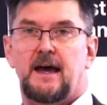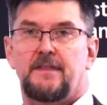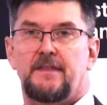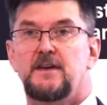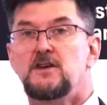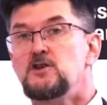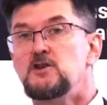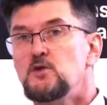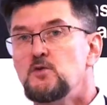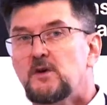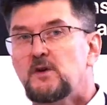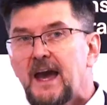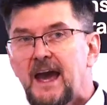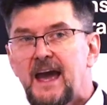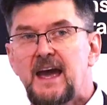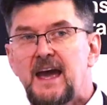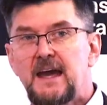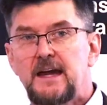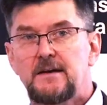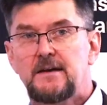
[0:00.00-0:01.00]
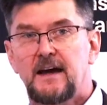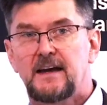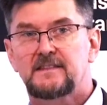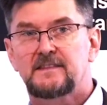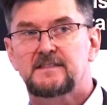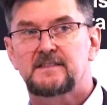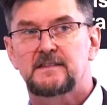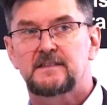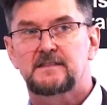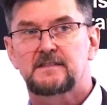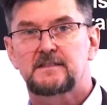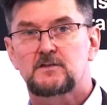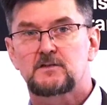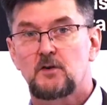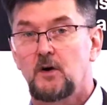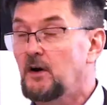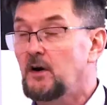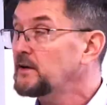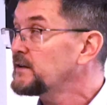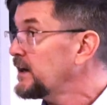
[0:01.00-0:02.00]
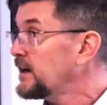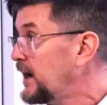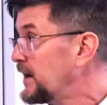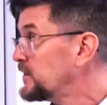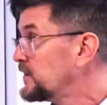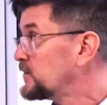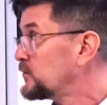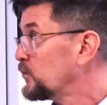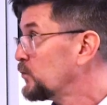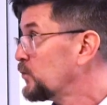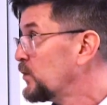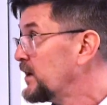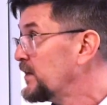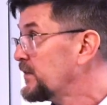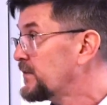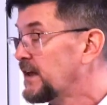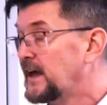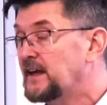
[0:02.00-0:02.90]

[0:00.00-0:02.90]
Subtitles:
The UK has strong ties with